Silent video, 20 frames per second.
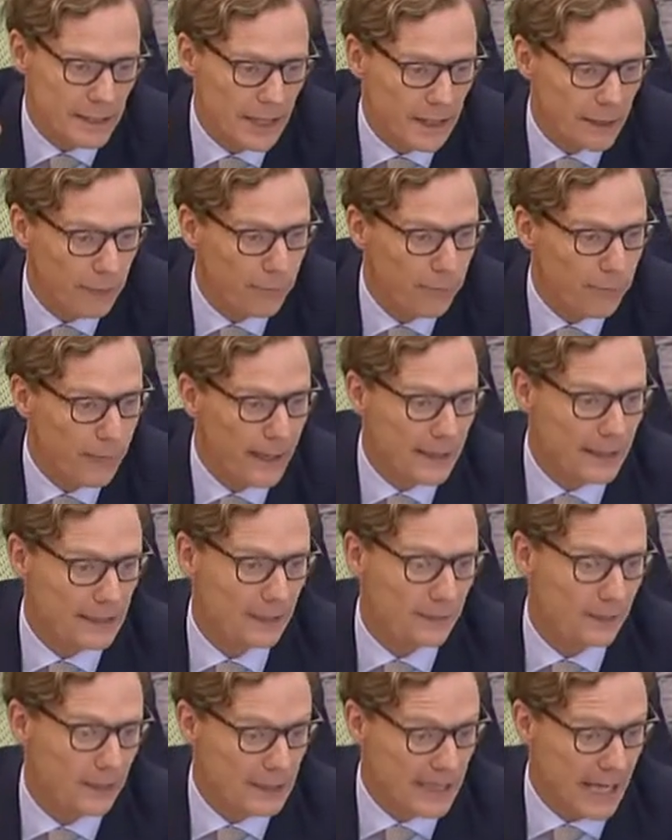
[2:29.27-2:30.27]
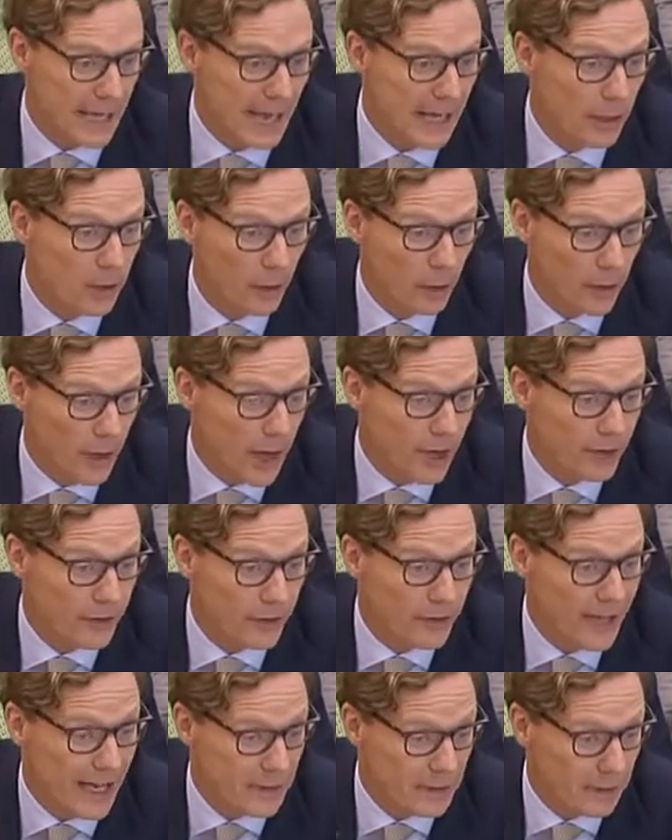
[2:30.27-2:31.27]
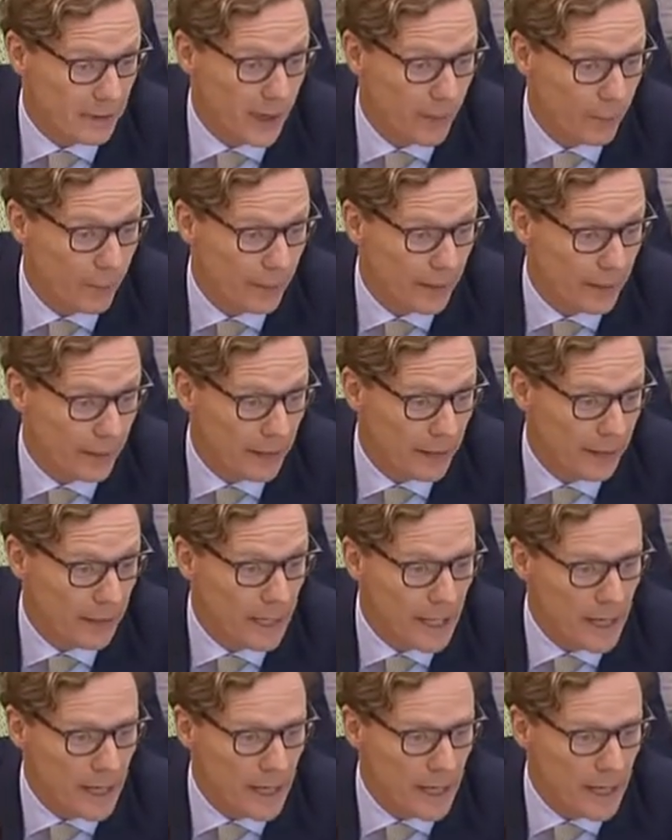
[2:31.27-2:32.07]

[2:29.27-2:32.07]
and effective attack on us as a company